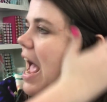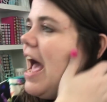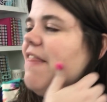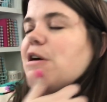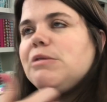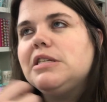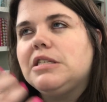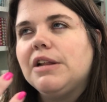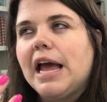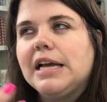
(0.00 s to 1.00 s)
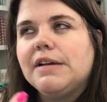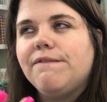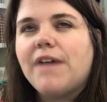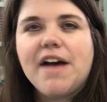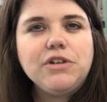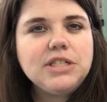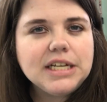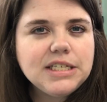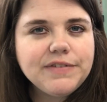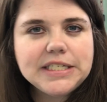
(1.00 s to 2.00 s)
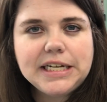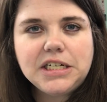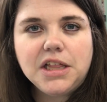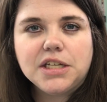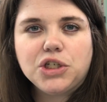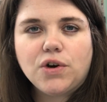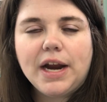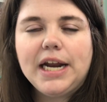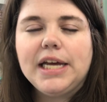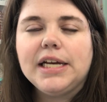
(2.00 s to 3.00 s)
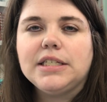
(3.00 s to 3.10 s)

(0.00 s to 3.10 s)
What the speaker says: And there was like 5 or 6 of us teaching this training,